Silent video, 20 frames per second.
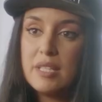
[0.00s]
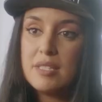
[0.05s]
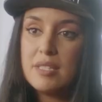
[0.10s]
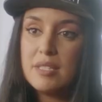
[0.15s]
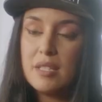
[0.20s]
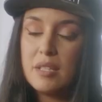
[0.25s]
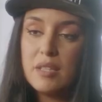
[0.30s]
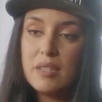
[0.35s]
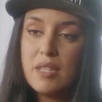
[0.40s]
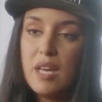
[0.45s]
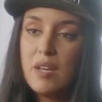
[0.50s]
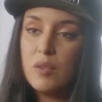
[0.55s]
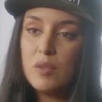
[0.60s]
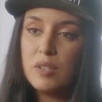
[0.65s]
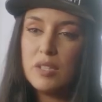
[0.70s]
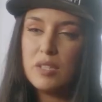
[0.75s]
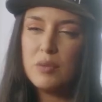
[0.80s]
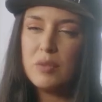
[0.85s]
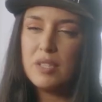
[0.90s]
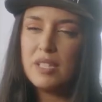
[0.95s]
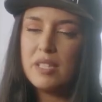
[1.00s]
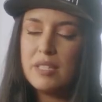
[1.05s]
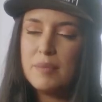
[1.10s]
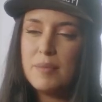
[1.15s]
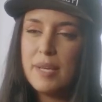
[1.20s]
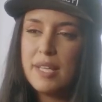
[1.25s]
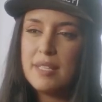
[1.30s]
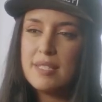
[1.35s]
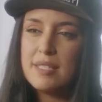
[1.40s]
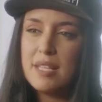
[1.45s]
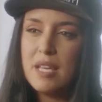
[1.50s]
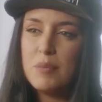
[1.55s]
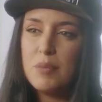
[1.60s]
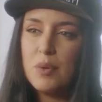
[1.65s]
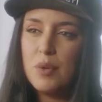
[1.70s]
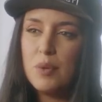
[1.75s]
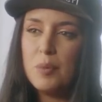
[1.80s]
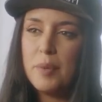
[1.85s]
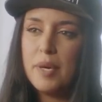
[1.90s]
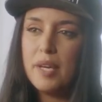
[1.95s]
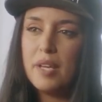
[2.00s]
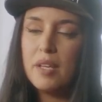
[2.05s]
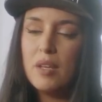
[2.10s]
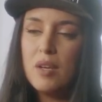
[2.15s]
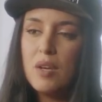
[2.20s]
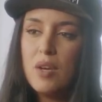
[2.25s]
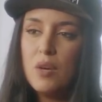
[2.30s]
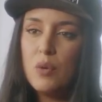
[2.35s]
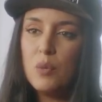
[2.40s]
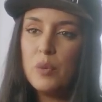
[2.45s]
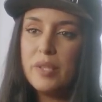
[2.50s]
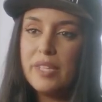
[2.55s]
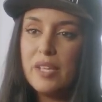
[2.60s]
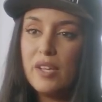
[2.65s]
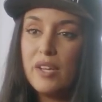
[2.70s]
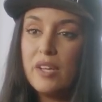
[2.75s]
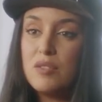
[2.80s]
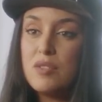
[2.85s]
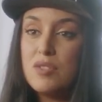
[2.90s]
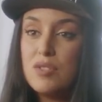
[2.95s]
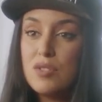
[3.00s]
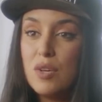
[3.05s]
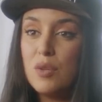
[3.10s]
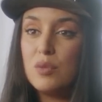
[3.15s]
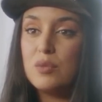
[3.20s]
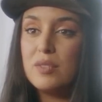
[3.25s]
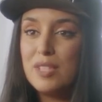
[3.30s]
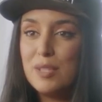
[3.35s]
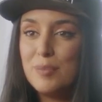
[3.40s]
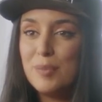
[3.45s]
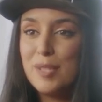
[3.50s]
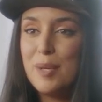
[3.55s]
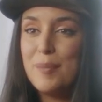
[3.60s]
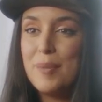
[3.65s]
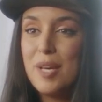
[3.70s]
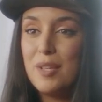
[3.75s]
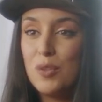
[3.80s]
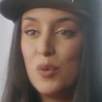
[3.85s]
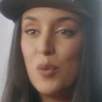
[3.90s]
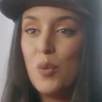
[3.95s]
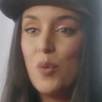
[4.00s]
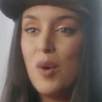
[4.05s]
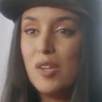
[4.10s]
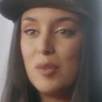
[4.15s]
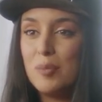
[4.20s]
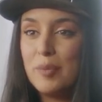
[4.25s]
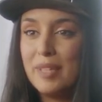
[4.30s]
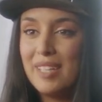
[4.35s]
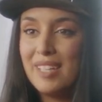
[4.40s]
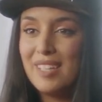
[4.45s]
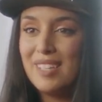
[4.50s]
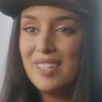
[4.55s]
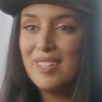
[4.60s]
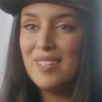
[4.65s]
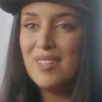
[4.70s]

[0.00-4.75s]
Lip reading: is like not only do we lead by example, but we care so deeply about the well-being